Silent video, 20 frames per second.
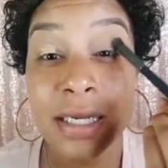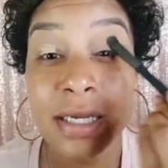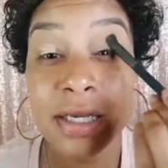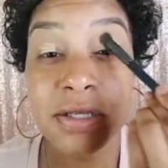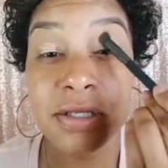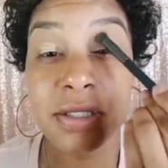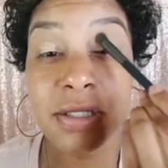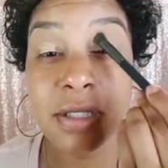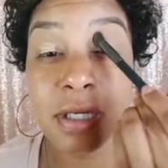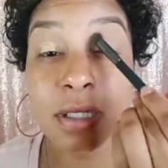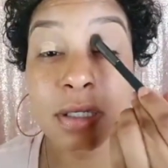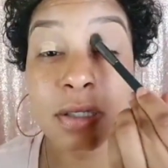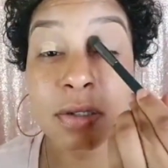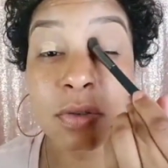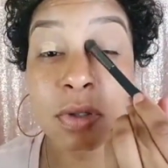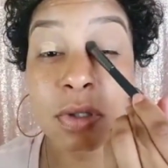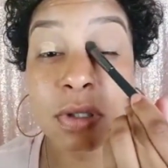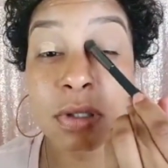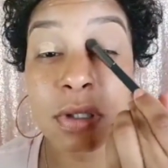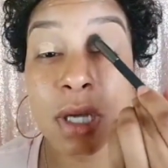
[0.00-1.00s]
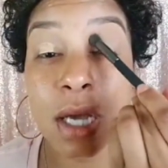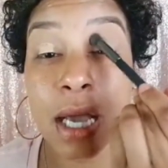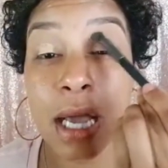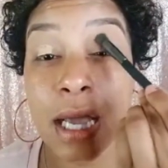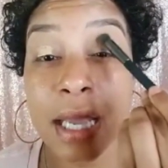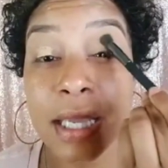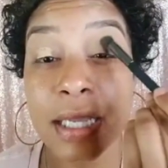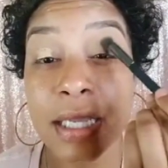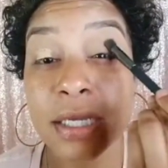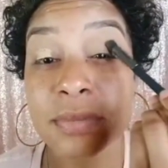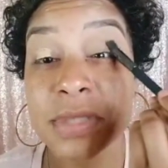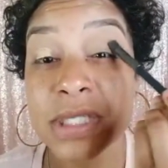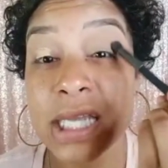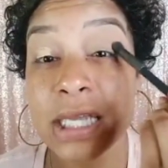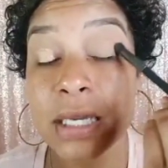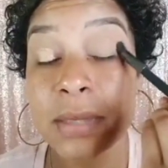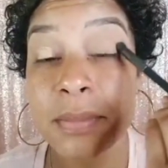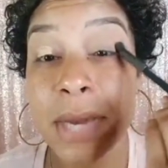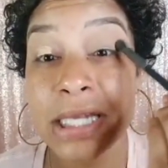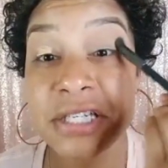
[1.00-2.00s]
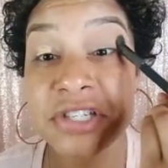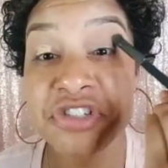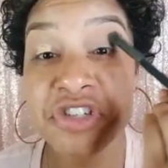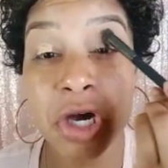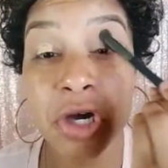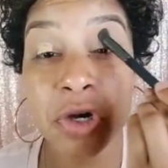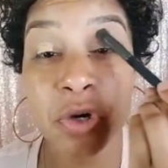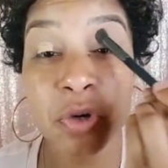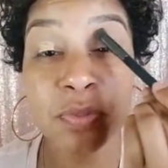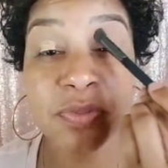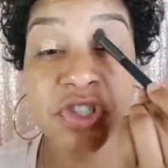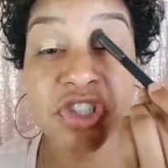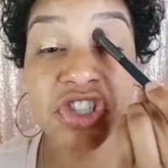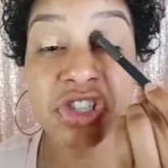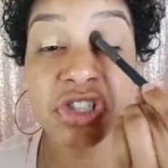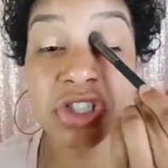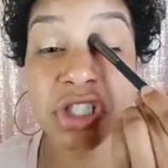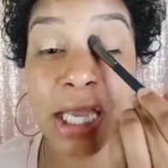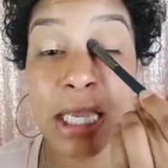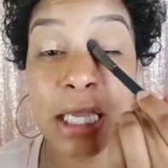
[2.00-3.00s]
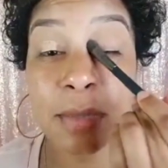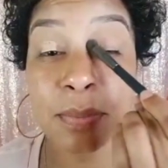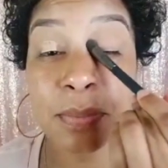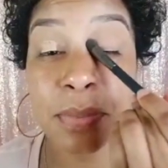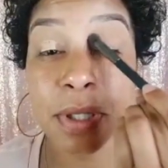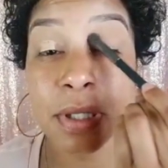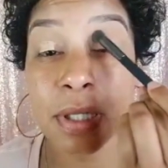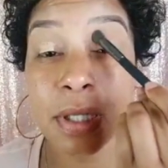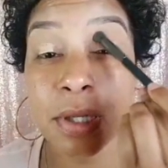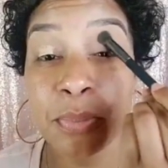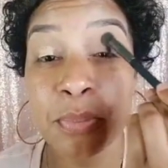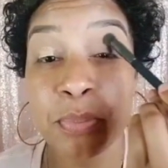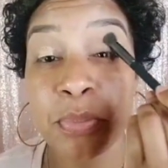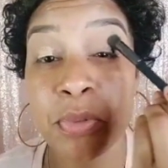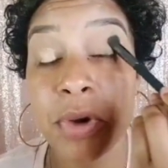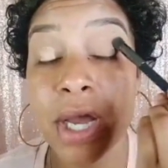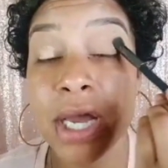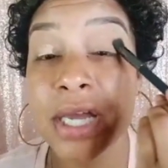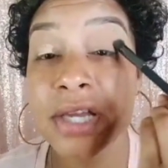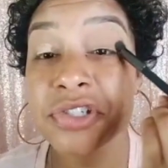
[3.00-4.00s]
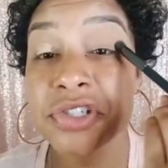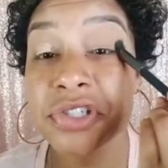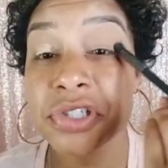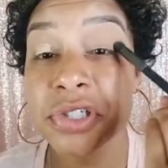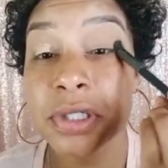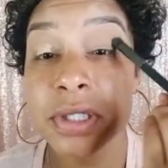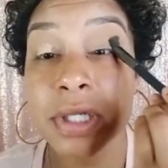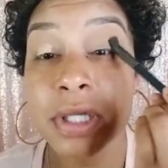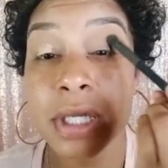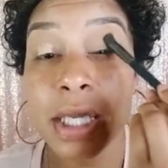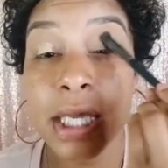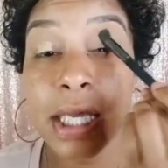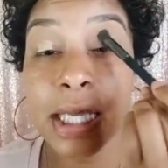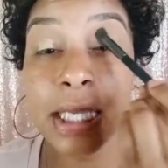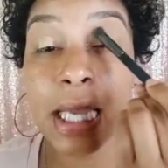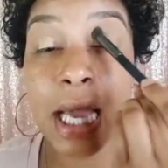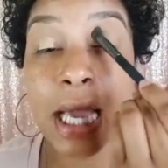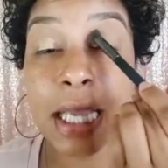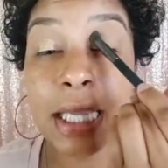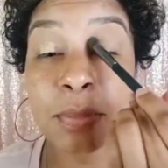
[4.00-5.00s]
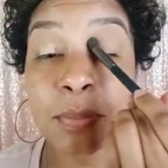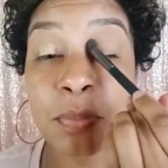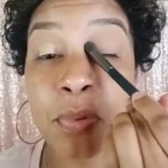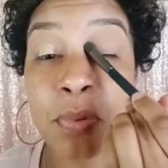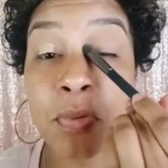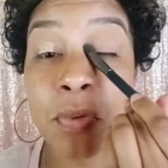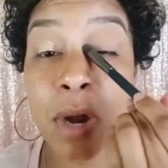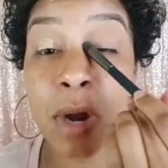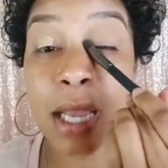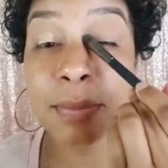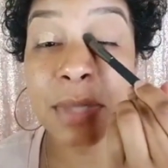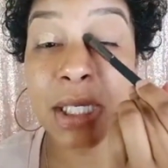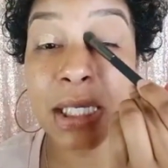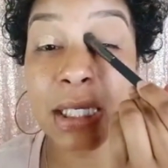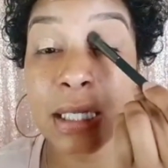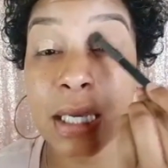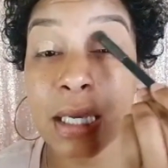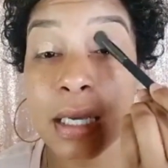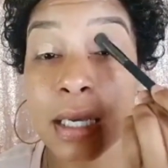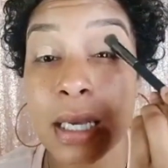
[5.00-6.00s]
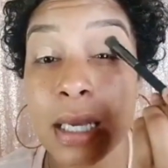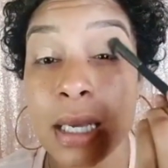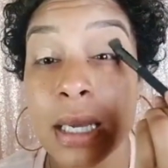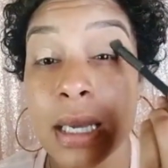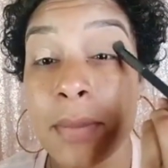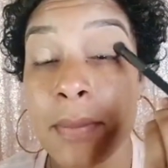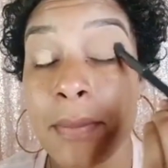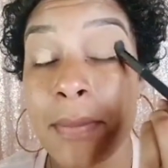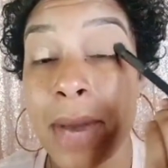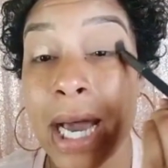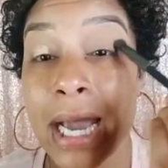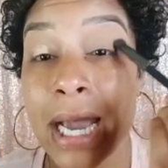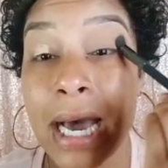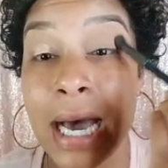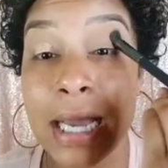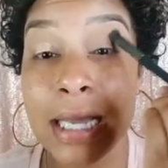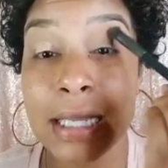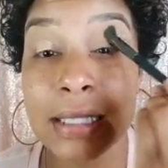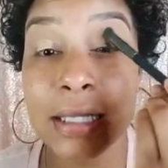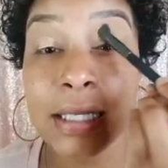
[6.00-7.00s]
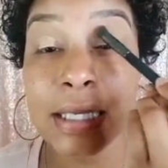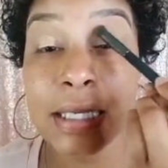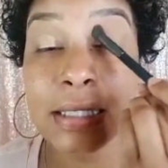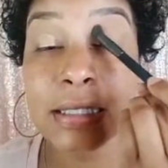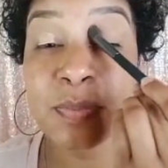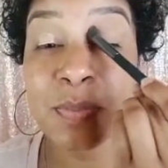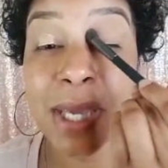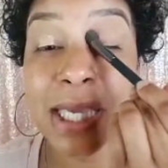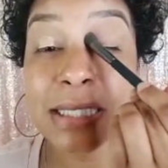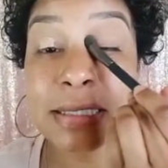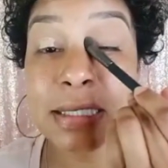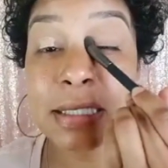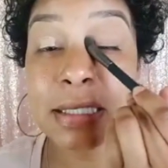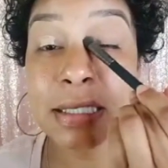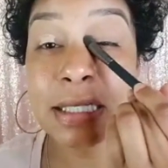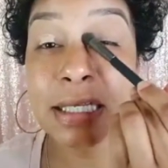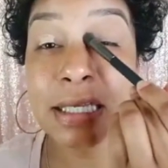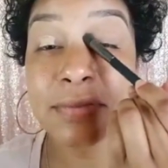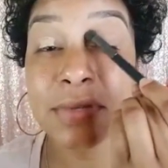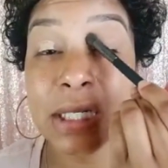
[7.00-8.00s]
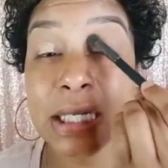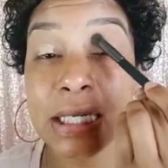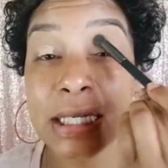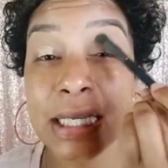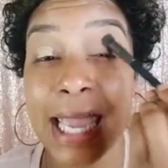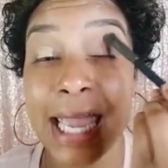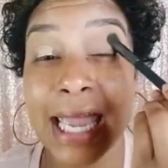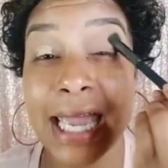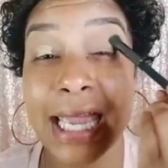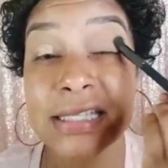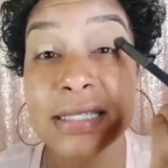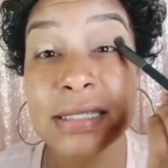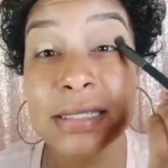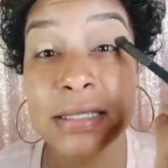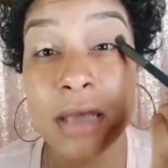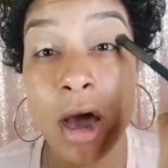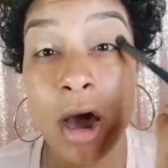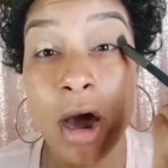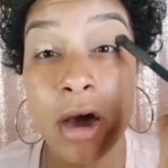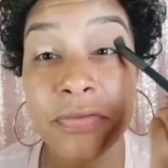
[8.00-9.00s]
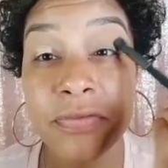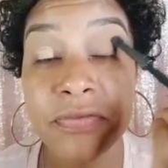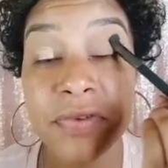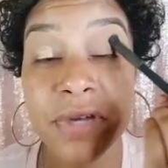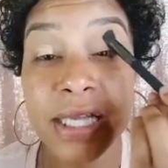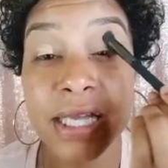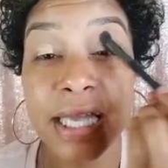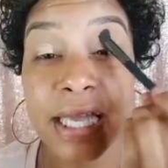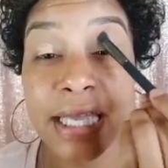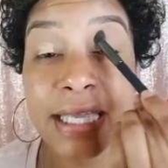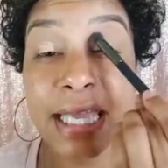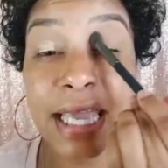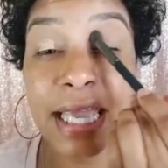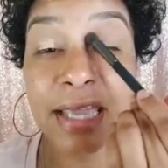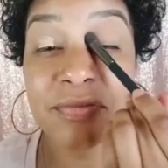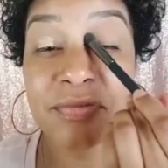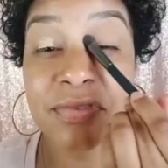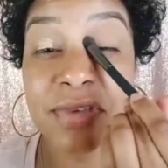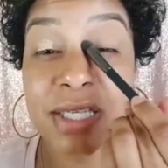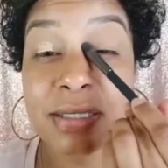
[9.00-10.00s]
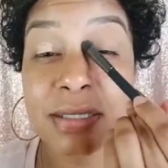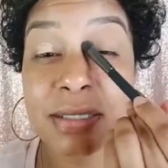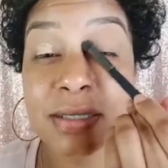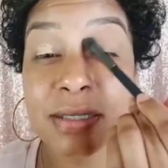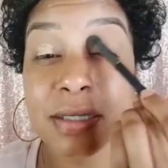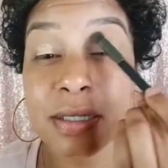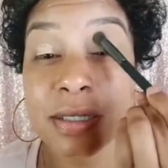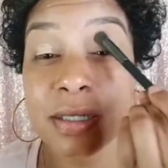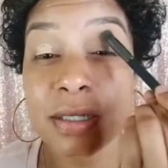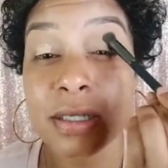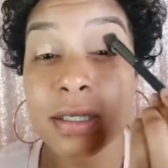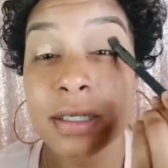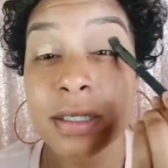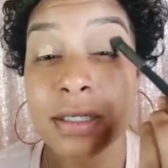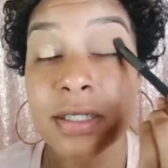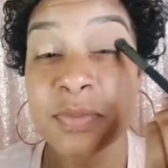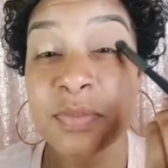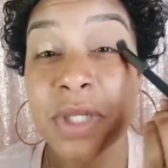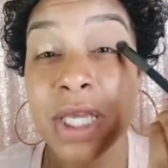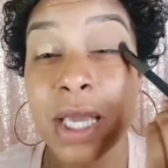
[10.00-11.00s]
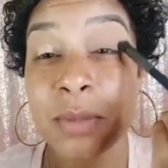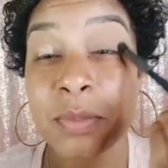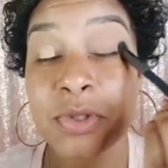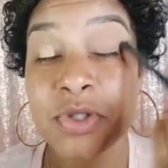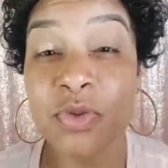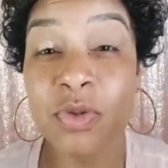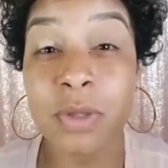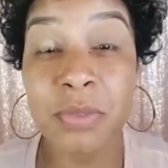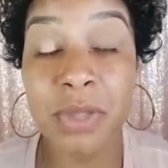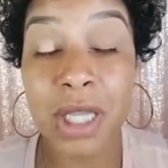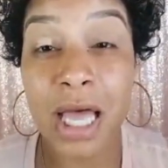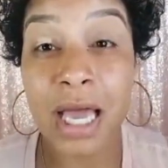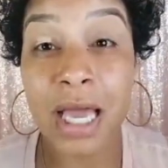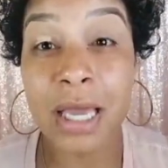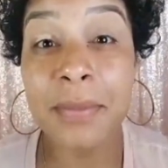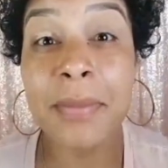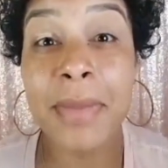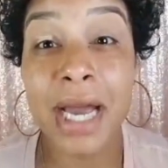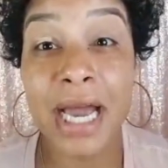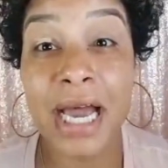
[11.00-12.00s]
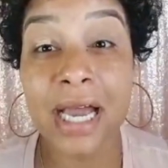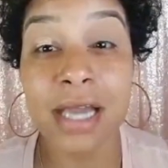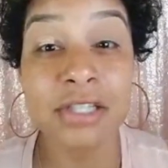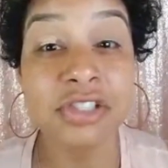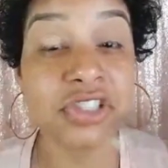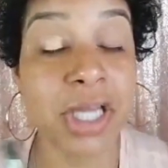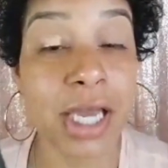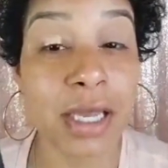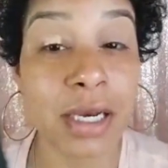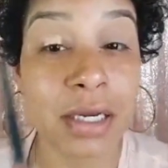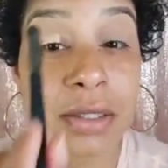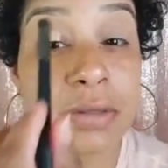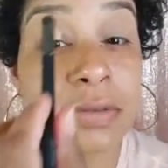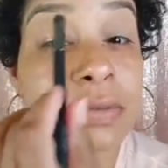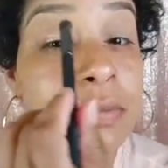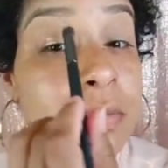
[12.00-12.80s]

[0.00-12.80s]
So I am taking my dome shape brush and I am priming my eyelids, basically giving it a soft canvas to be able to apply my eyeshadow.